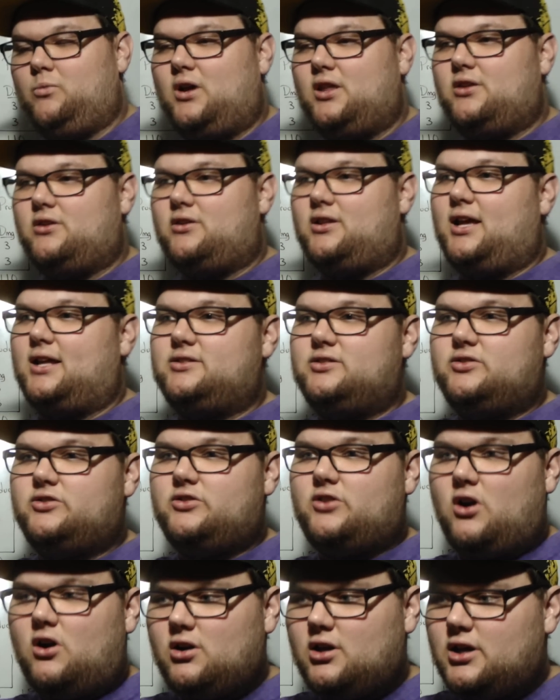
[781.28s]
whether that's
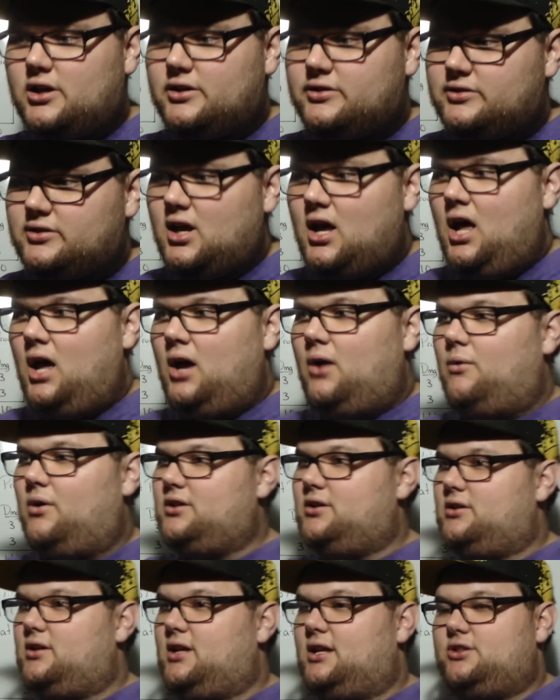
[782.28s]
stardust
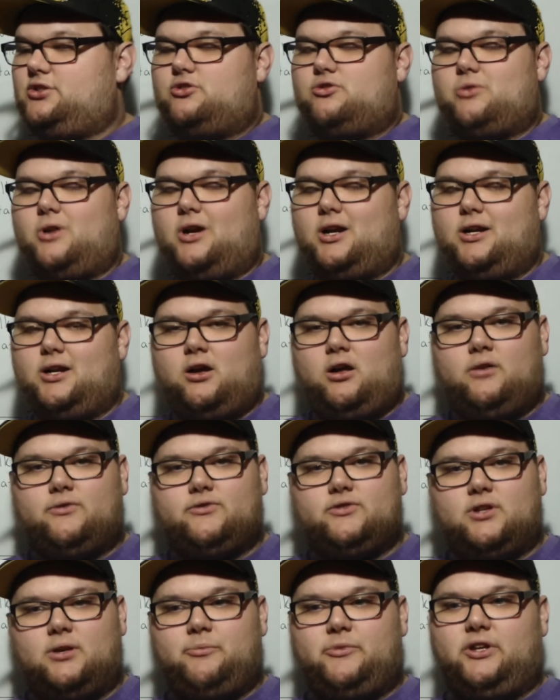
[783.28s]
whether that's trading off
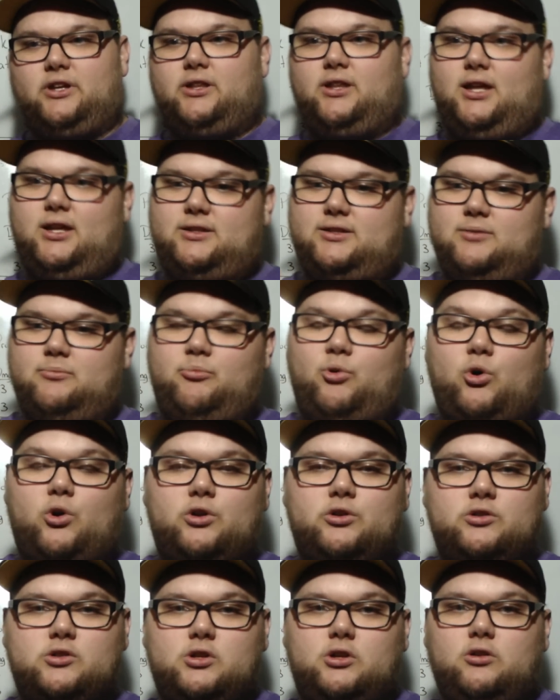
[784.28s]
something that's
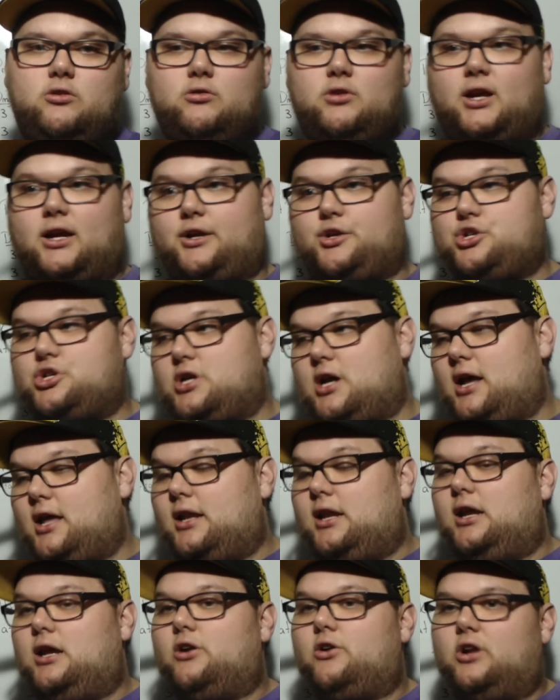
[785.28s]
important to you like a
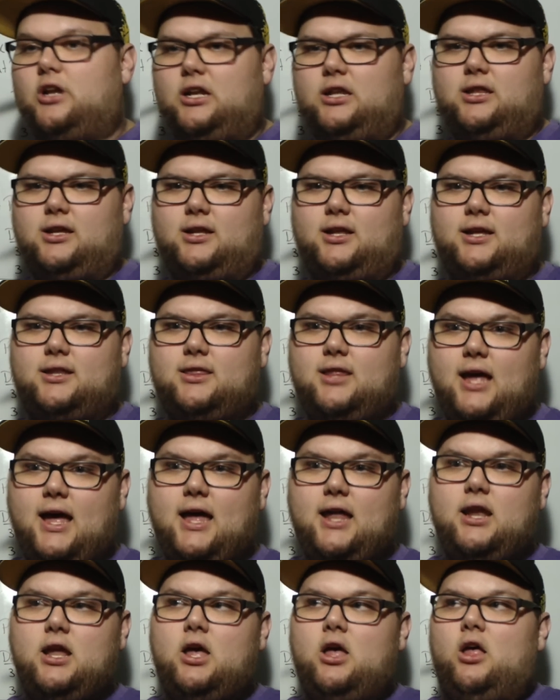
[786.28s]
shiny or anything like
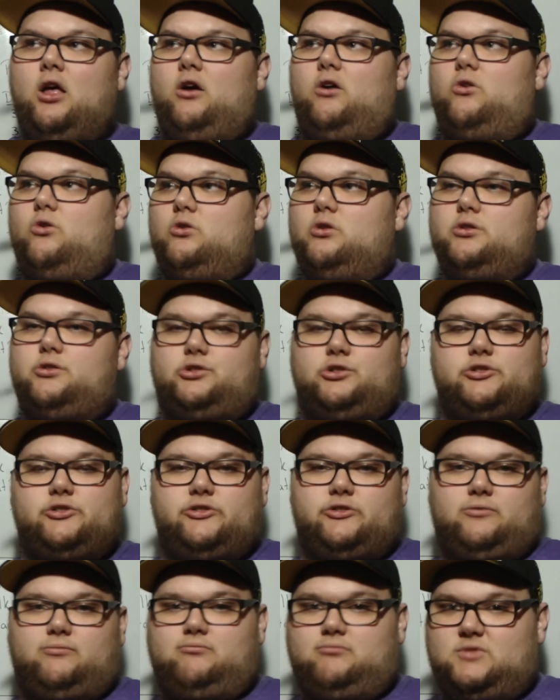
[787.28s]
that or
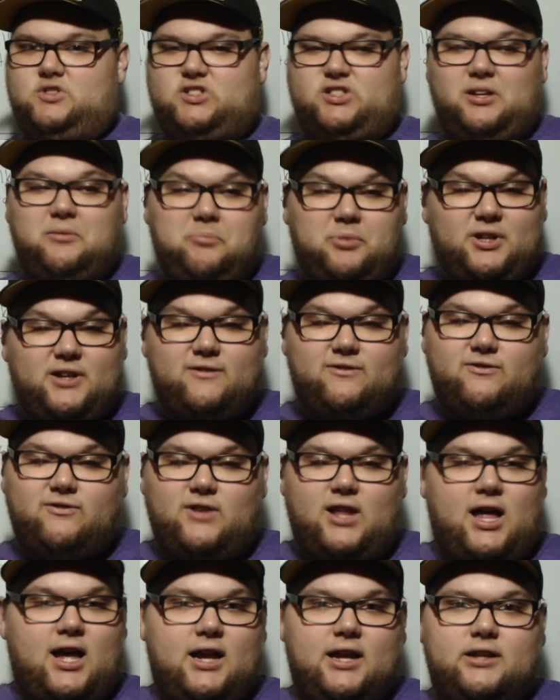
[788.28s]
just simply
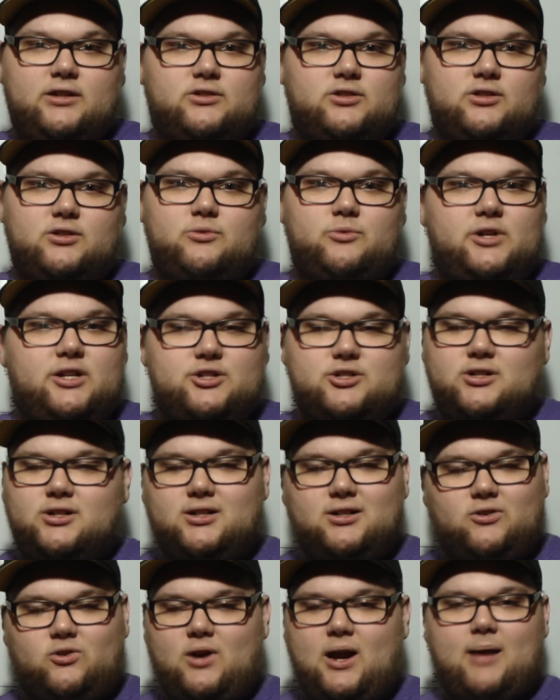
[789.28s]
flying to the region
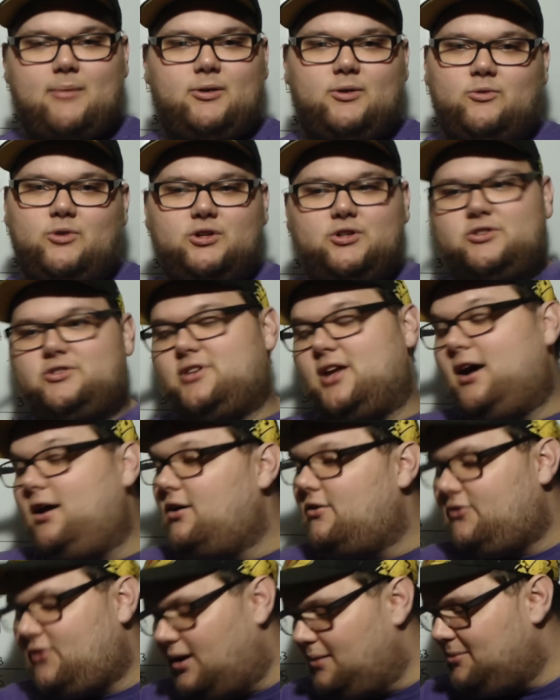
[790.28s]
and grabbing one
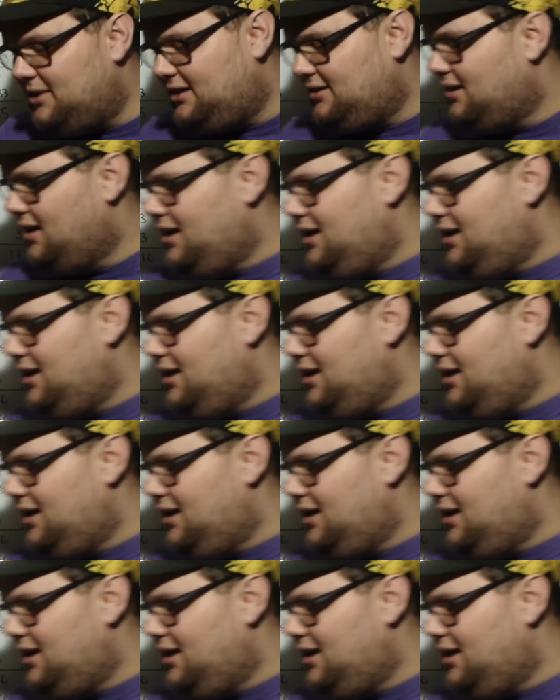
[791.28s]
yourself. I mean,